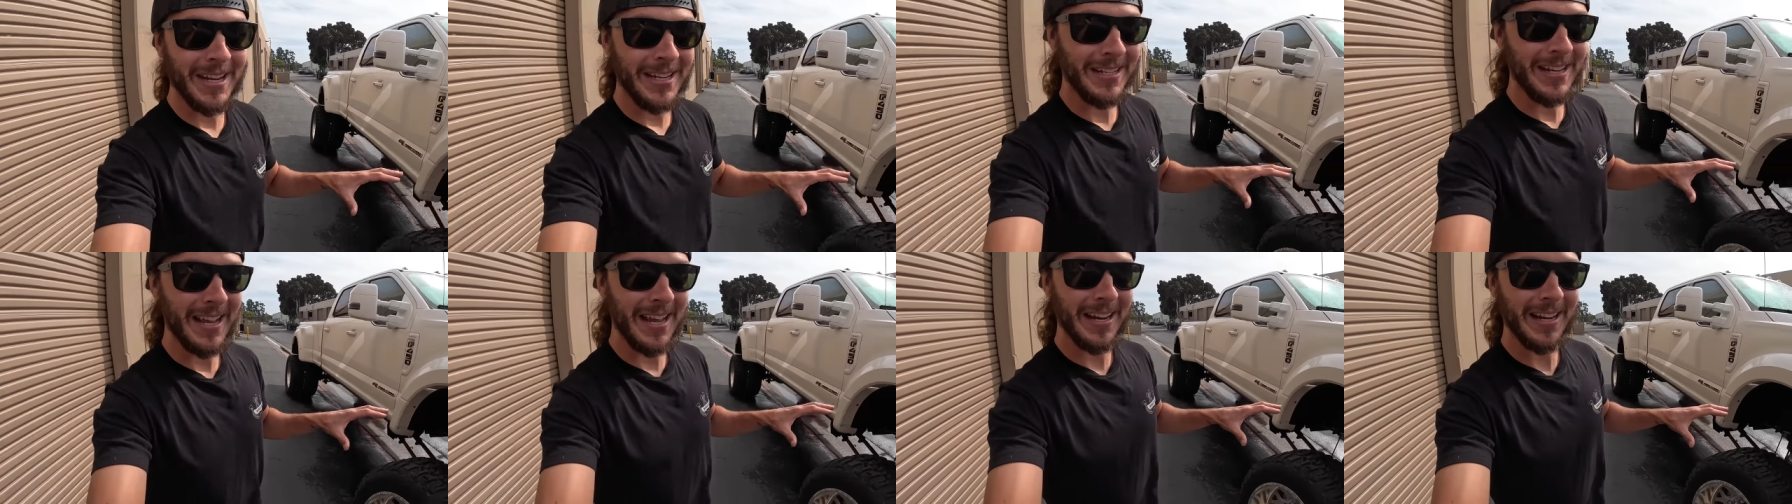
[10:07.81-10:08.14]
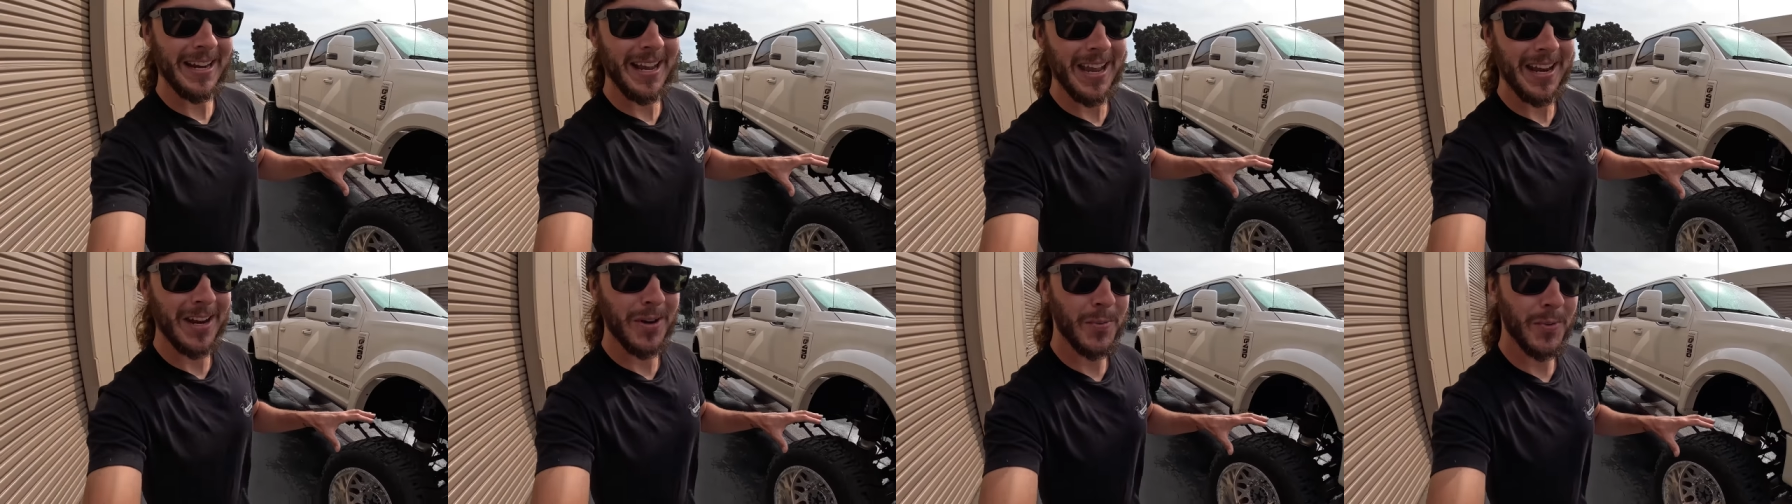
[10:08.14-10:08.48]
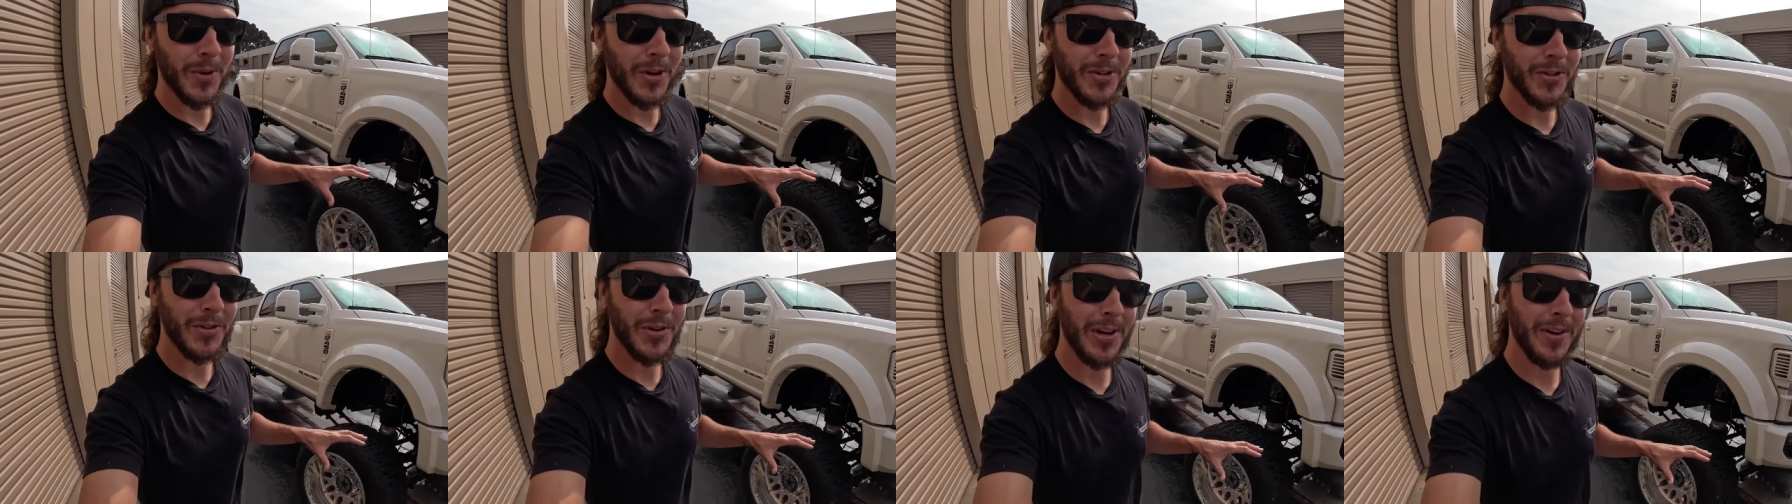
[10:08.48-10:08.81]
a dedicated
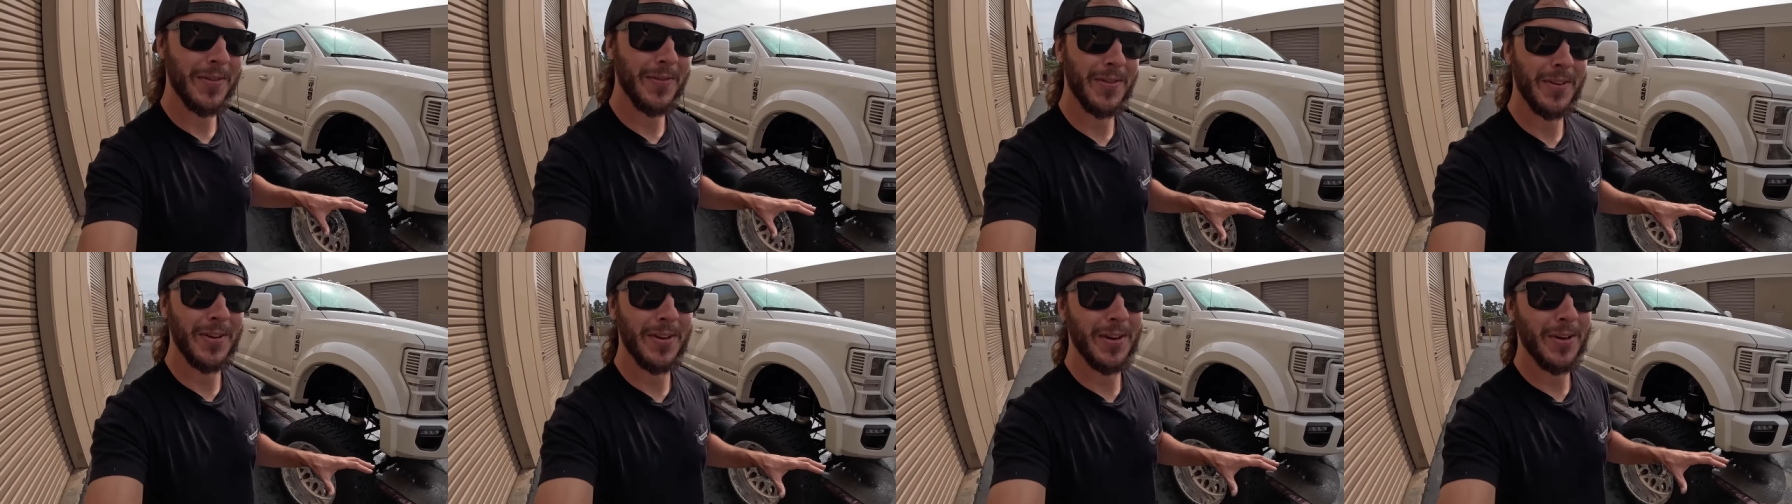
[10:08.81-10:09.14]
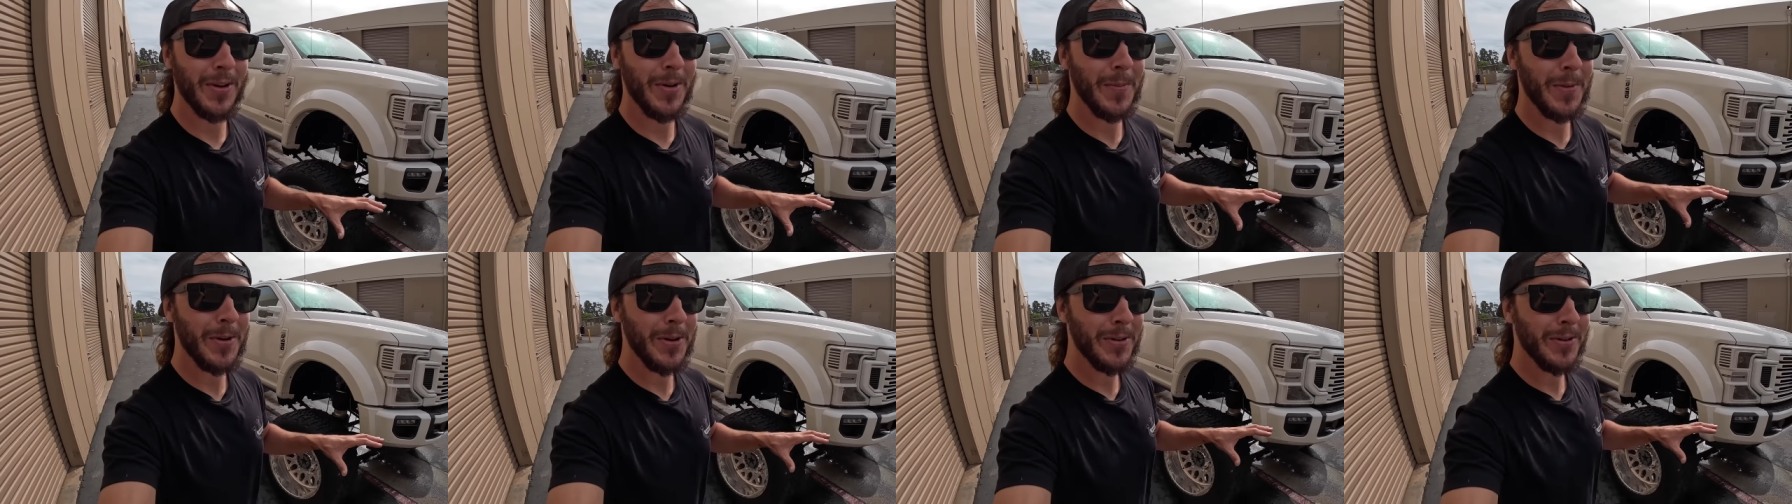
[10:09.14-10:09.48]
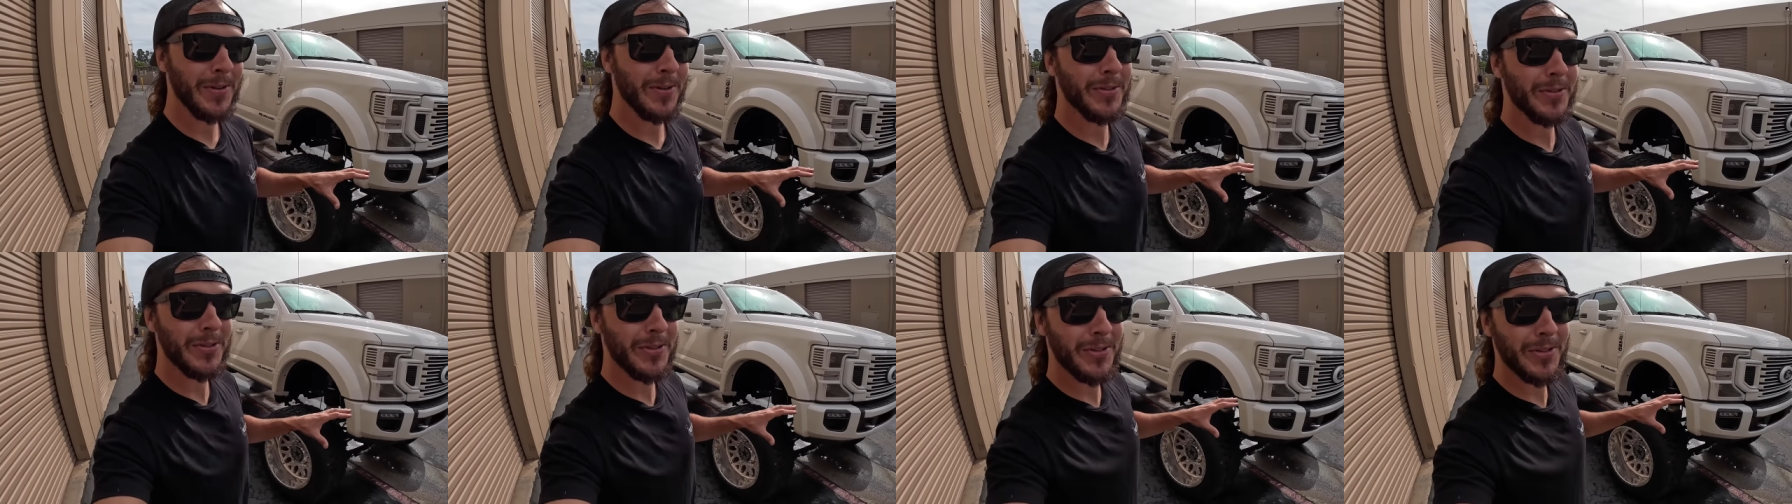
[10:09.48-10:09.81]
work truck for
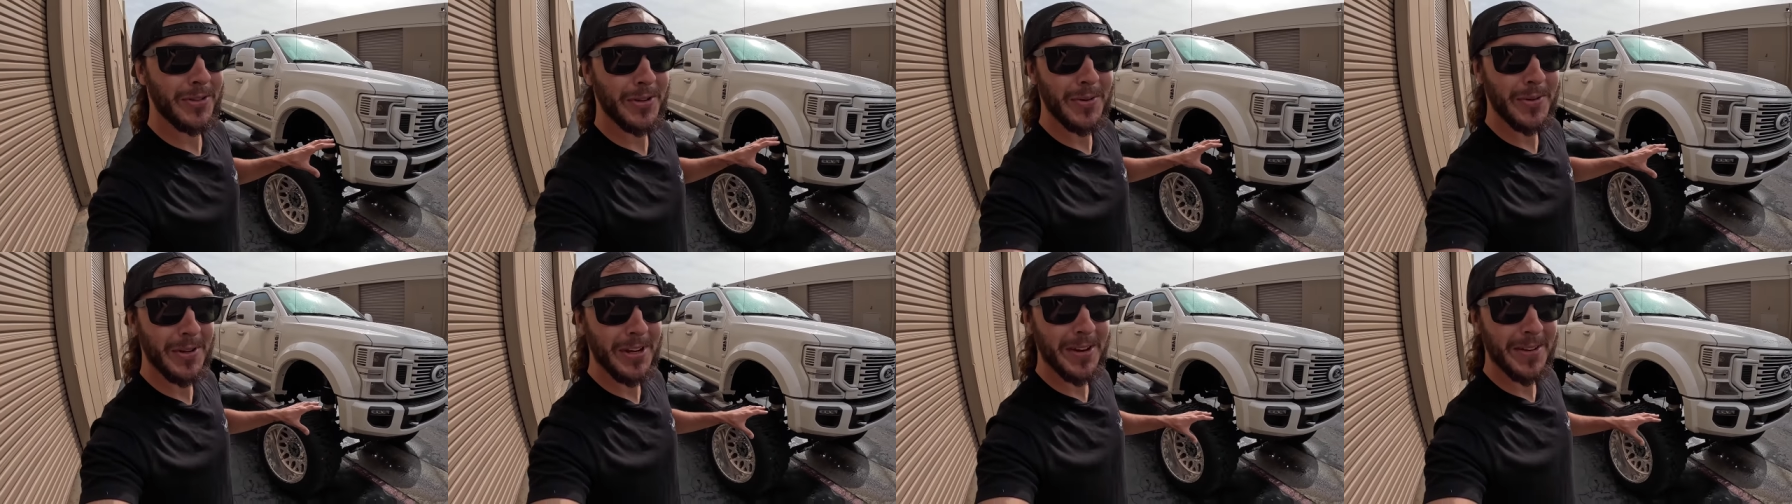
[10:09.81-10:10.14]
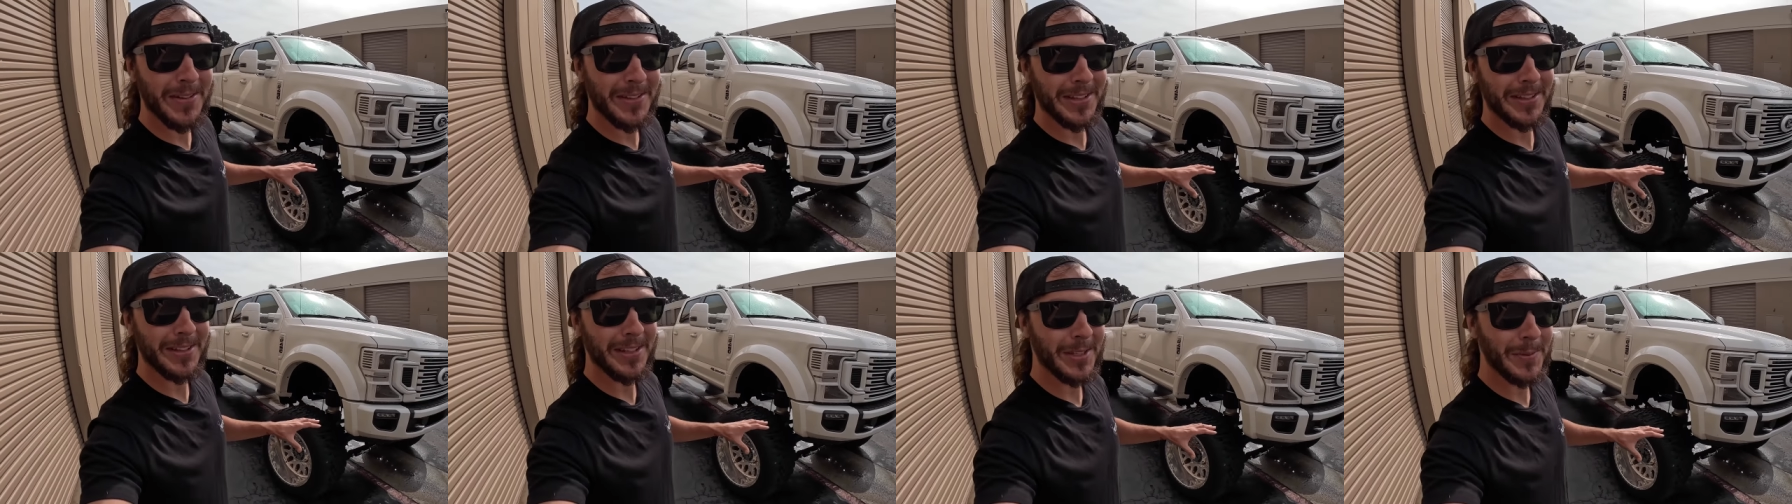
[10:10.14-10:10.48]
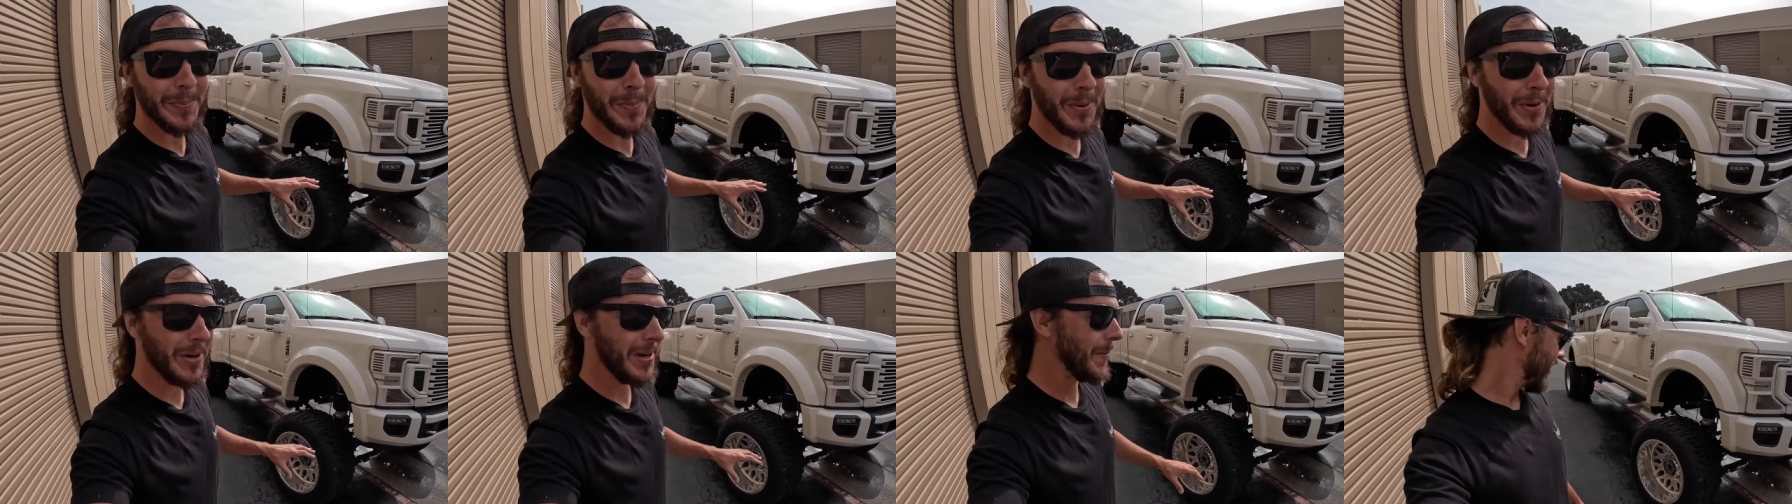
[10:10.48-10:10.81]
almost two years at this
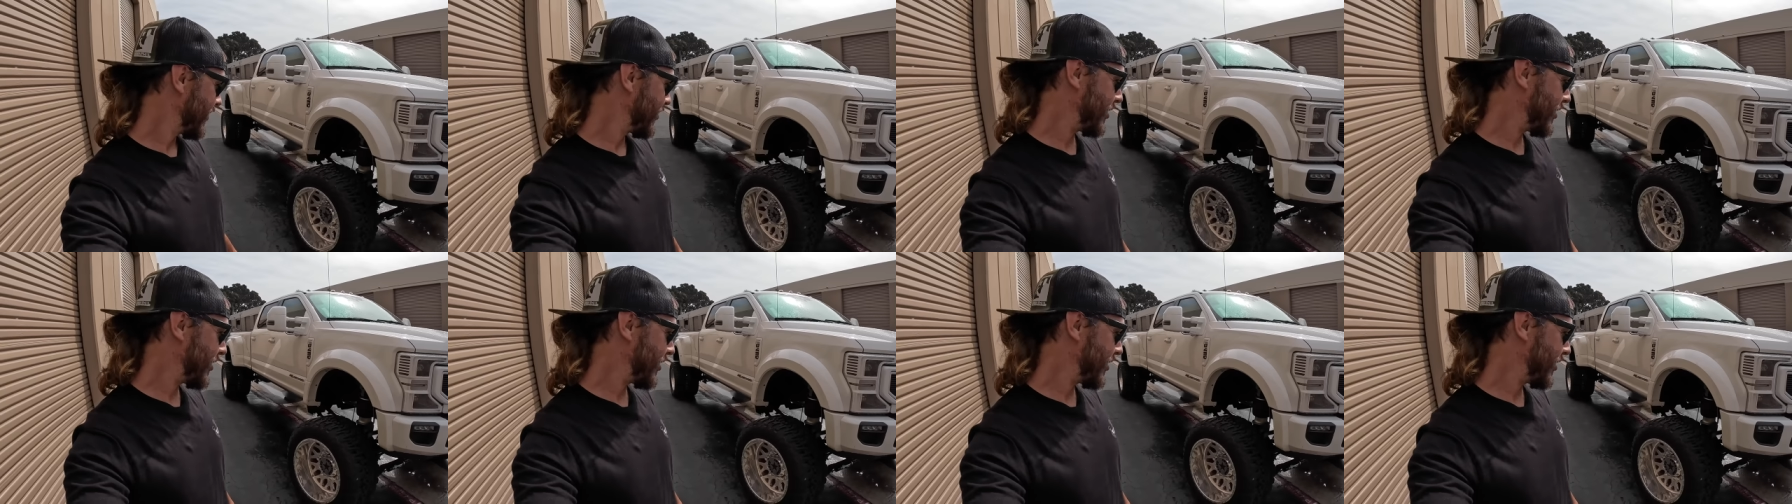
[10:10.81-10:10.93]
point.